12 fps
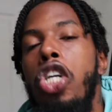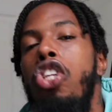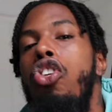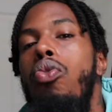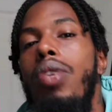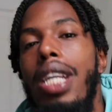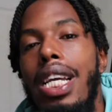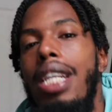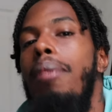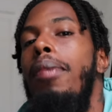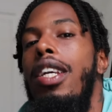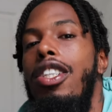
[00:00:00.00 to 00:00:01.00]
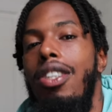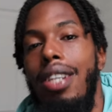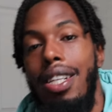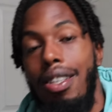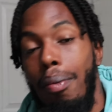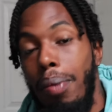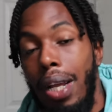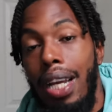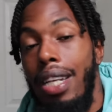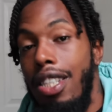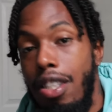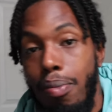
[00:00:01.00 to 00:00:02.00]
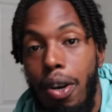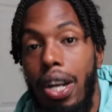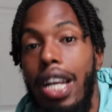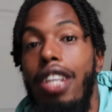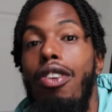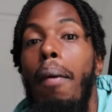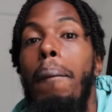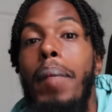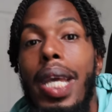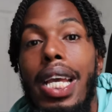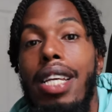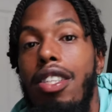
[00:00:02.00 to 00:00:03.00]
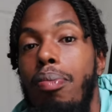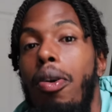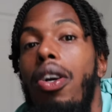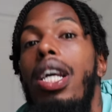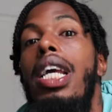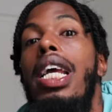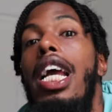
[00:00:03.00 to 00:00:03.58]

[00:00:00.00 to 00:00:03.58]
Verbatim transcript: You need to make sure that your plan is smart and you're being smart